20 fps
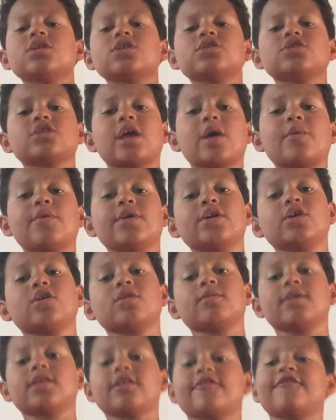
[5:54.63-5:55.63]
so that way you
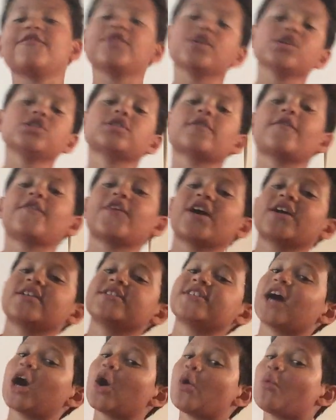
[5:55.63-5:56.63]
can be the first to
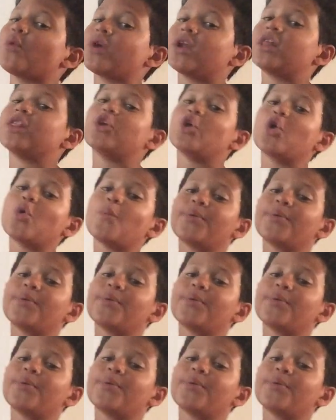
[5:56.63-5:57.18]
find out when a new